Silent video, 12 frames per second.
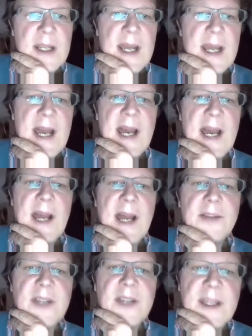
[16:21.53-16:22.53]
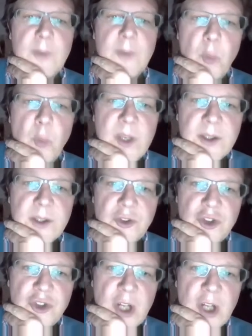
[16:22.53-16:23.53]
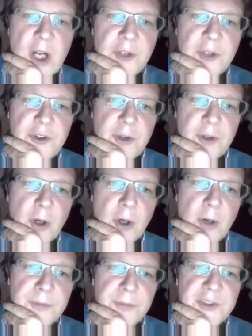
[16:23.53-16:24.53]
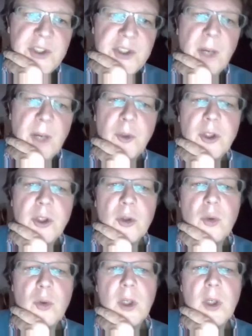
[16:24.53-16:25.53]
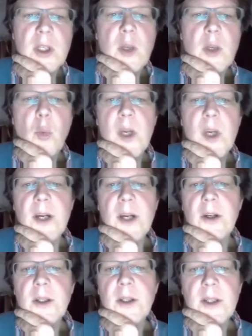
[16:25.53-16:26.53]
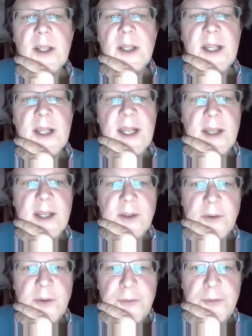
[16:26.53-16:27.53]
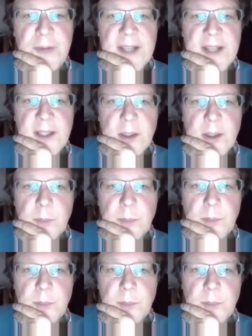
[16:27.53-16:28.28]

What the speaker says: and with a chance of W, we're infecting them.